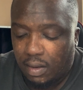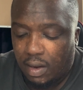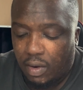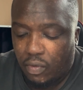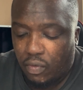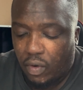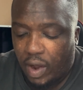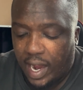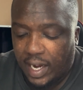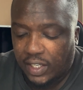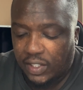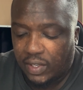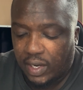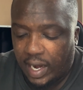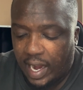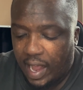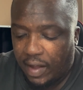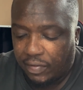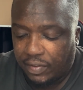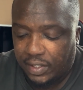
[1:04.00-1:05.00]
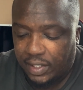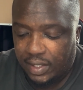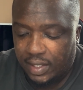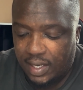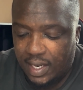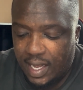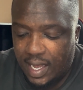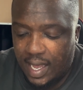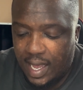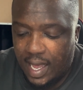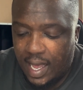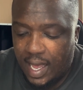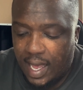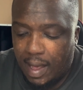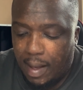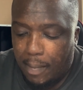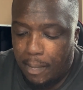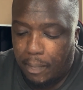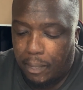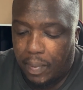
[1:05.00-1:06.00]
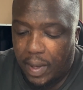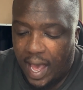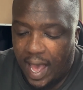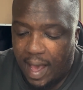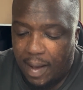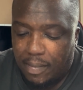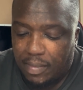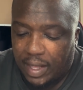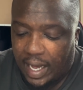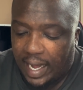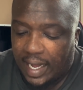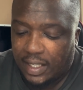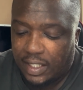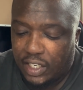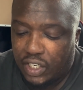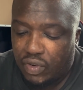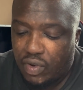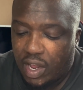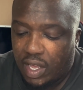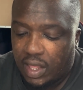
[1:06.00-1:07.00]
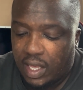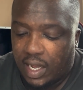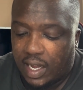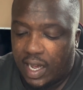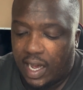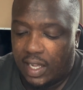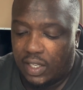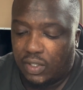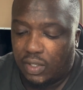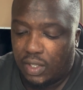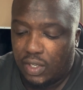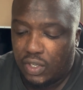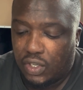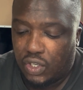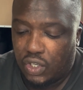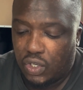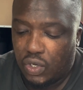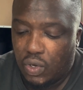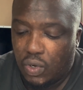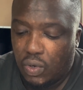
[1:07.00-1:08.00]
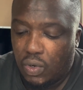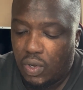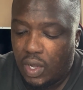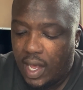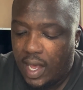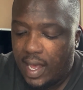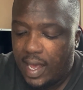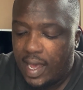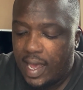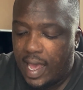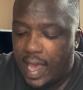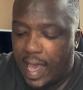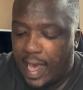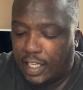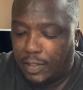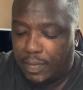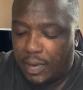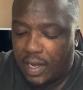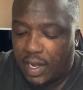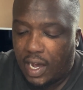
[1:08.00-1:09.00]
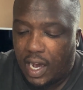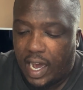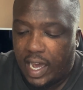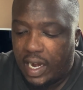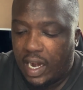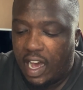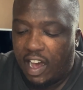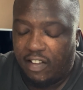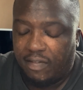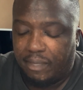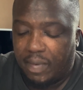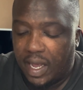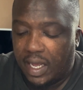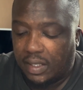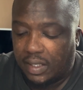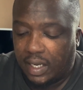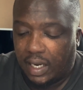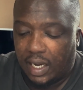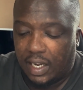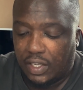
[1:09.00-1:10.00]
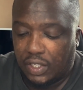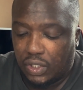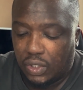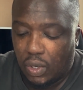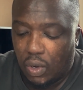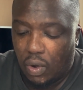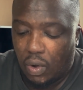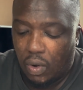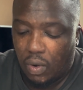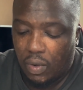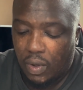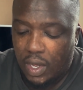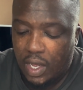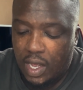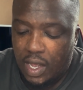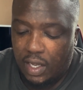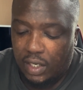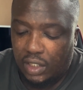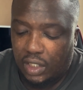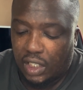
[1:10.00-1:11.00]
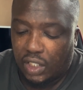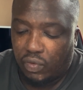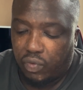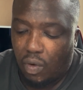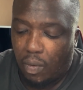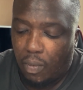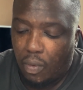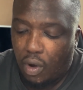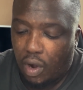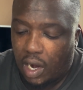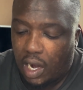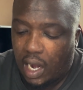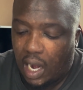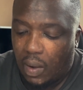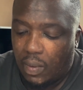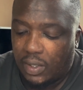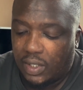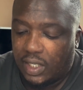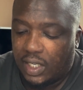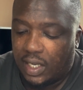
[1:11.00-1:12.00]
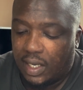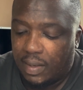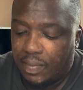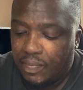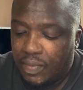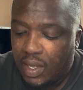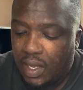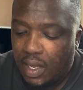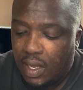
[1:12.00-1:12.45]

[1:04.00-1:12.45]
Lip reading: right to left. Bam, that is a trick there, guys. So this shoe has been cut in half, basically. So just for more clarity,